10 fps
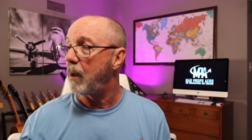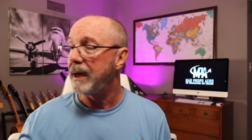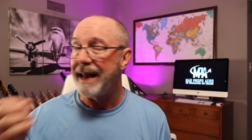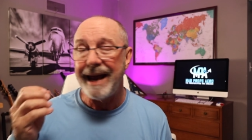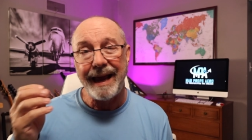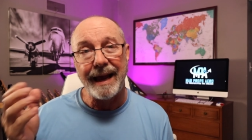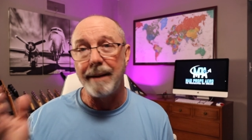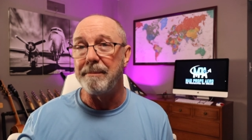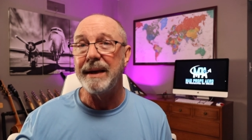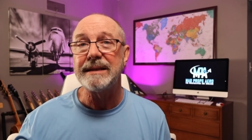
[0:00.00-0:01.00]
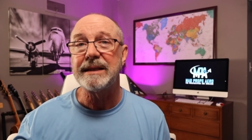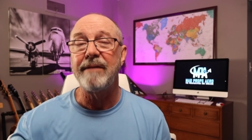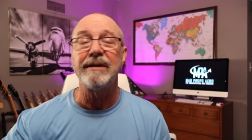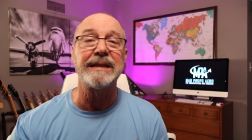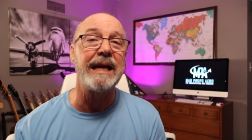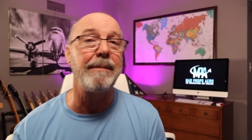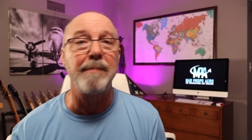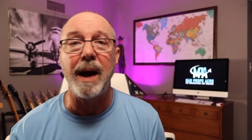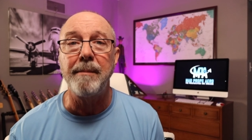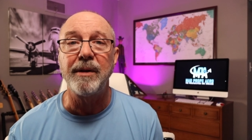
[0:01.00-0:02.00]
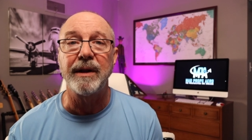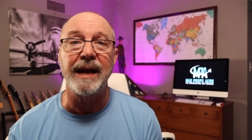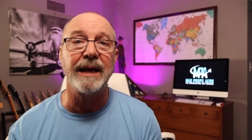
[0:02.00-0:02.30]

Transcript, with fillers: one day and a B-17 bomber the